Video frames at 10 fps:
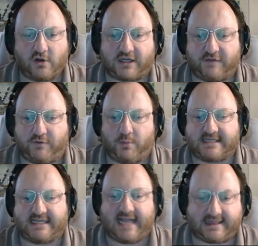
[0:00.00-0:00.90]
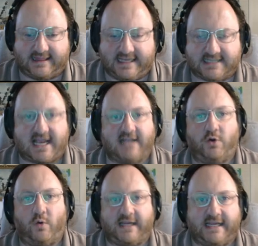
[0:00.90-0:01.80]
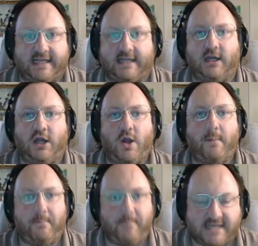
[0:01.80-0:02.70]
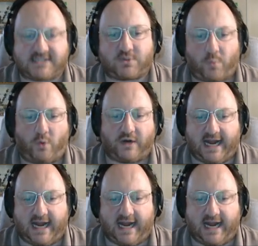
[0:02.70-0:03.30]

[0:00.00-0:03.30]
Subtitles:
Like if you were to get this and you're in Mist, Water,